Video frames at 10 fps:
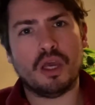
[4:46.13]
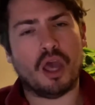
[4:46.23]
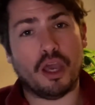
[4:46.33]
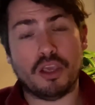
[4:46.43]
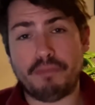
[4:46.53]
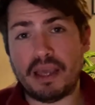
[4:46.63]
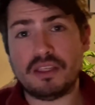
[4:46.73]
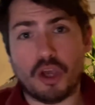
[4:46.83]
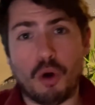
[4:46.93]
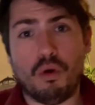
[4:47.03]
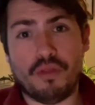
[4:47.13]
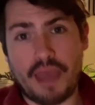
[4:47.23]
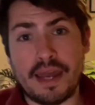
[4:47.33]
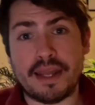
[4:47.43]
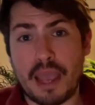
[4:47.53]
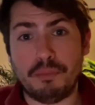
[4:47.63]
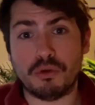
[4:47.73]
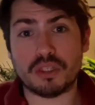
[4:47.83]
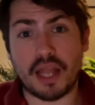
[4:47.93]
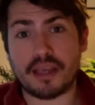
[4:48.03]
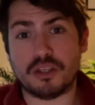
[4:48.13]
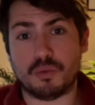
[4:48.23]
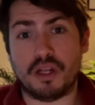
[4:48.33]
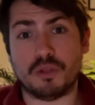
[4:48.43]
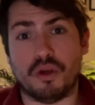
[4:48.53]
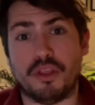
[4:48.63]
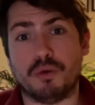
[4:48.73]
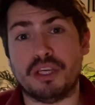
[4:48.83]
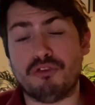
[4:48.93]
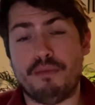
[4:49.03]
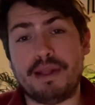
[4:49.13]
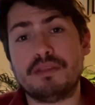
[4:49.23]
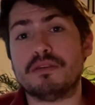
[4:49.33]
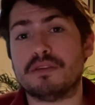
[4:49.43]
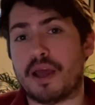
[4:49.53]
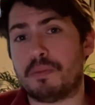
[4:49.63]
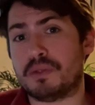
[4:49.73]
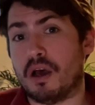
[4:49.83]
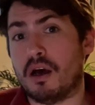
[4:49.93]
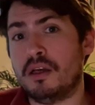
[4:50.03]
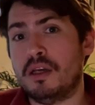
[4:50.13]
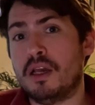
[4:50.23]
you've basically got what the end game looks like as well as what those incremental steps are.